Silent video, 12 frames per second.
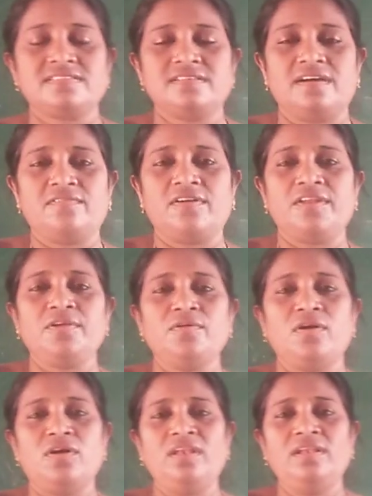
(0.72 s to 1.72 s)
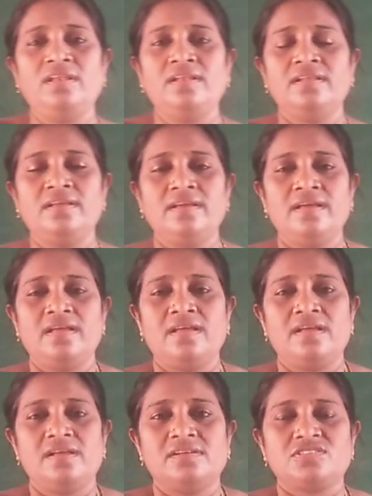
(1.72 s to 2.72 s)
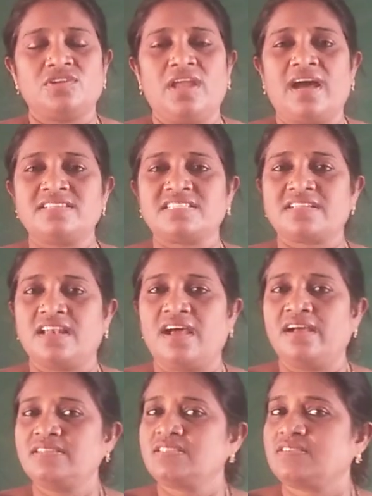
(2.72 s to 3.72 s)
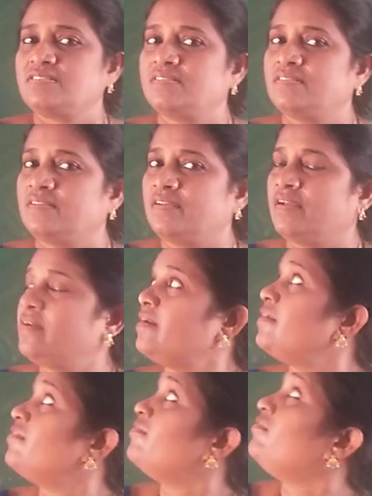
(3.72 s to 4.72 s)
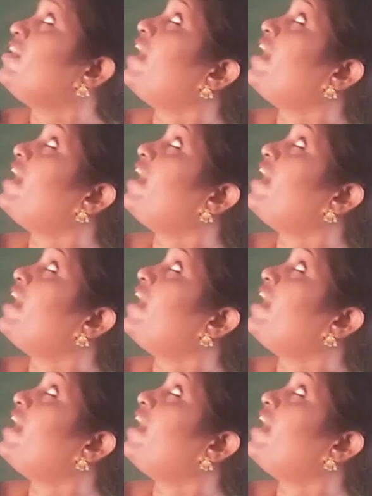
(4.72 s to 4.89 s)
how are you all? So last class we